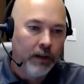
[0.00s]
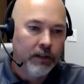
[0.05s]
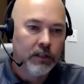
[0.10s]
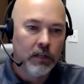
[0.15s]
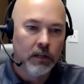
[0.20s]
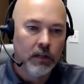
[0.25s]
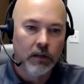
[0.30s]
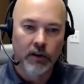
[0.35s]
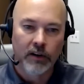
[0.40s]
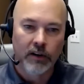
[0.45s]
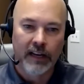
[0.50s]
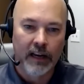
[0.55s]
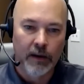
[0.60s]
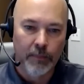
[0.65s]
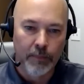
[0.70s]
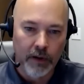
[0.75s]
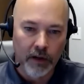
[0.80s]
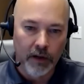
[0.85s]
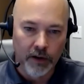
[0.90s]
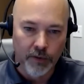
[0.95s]
to learn how to
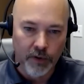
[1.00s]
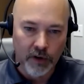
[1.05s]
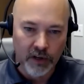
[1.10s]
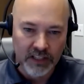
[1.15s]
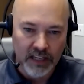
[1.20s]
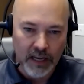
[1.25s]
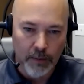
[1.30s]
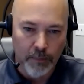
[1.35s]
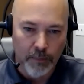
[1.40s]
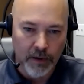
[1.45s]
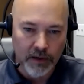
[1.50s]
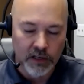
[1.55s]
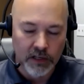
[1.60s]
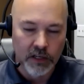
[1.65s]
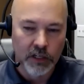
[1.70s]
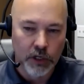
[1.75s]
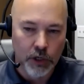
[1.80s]
build a real estate business,